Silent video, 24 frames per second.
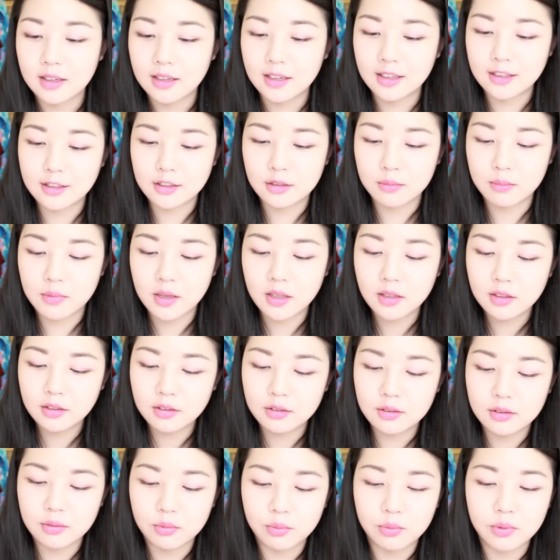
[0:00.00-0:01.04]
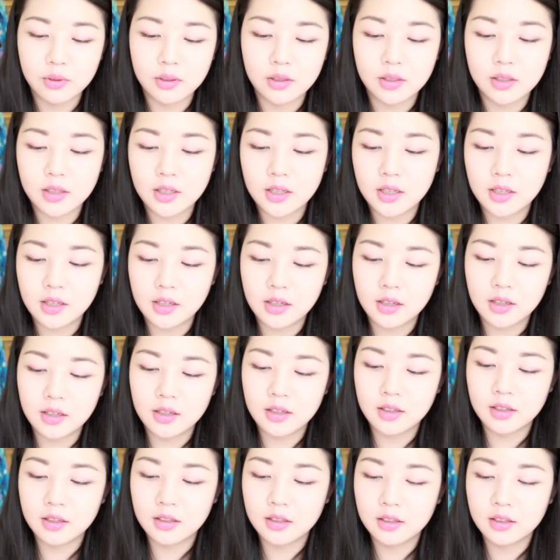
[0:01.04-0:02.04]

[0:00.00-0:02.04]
it smells really